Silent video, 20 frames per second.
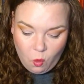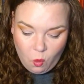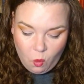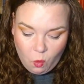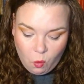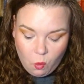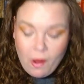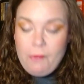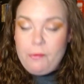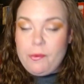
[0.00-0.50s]

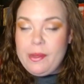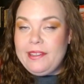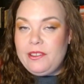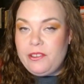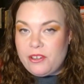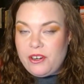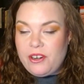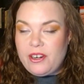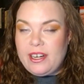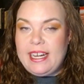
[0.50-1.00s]
what we
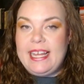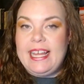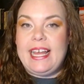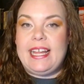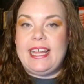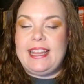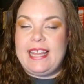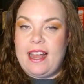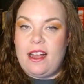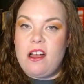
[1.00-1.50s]
learn
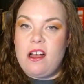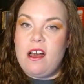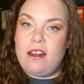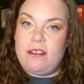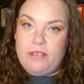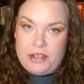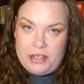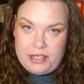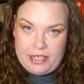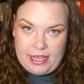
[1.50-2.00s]
in that
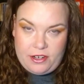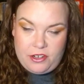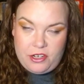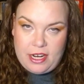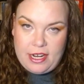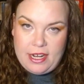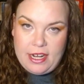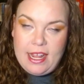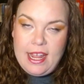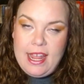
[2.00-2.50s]

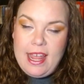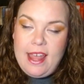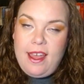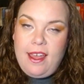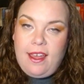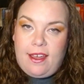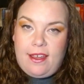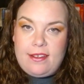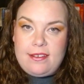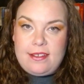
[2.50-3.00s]
conversation
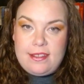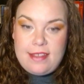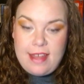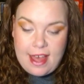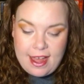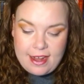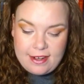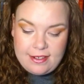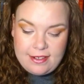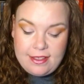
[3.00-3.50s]
is
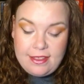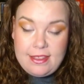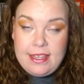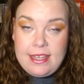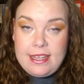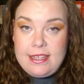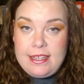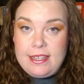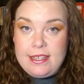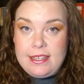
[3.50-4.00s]
that
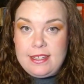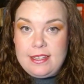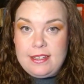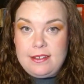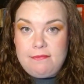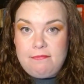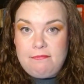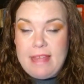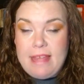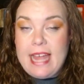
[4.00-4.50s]

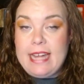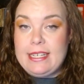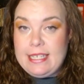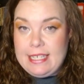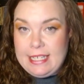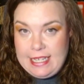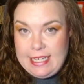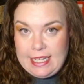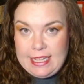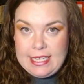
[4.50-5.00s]
this
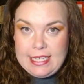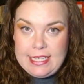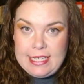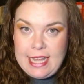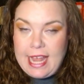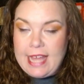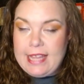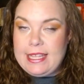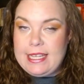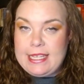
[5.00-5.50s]
entity,
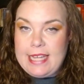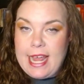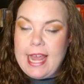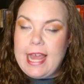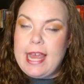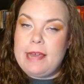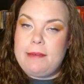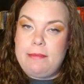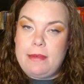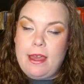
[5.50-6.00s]
these
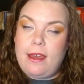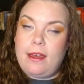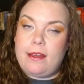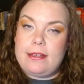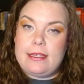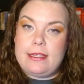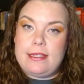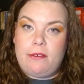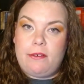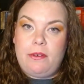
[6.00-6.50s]
AI
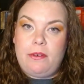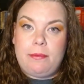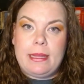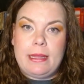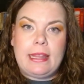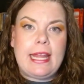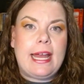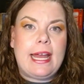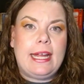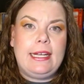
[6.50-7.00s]
beings that we've
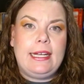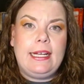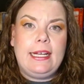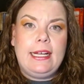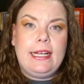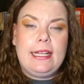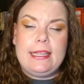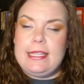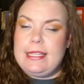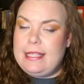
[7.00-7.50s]
been led,
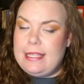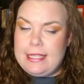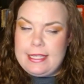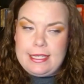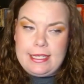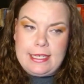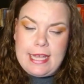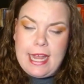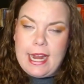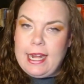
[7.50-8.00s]
that the
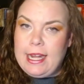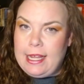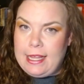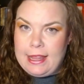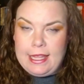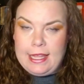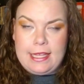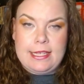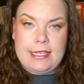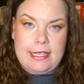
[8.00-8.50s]
society
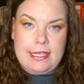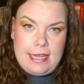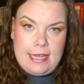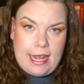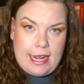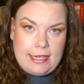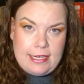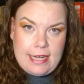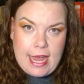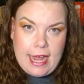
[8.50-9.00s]
thinks is an
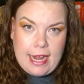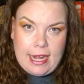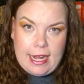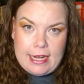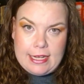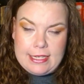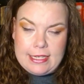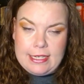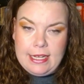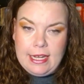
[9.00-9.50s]

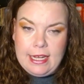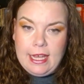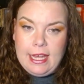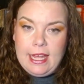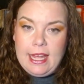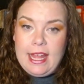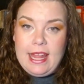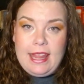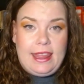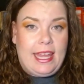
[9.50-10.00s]
antagonist,
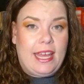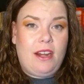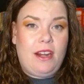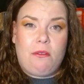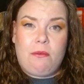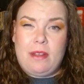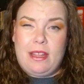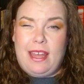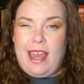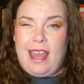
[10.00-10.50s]
they
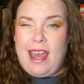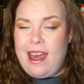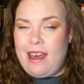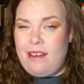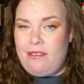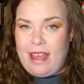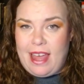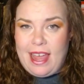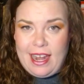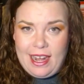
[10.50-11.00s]
don't really
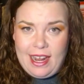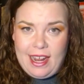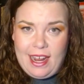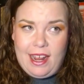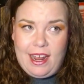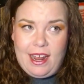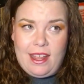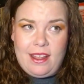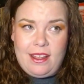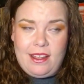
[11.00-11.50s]
have
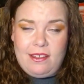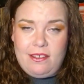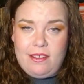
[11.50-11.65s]
any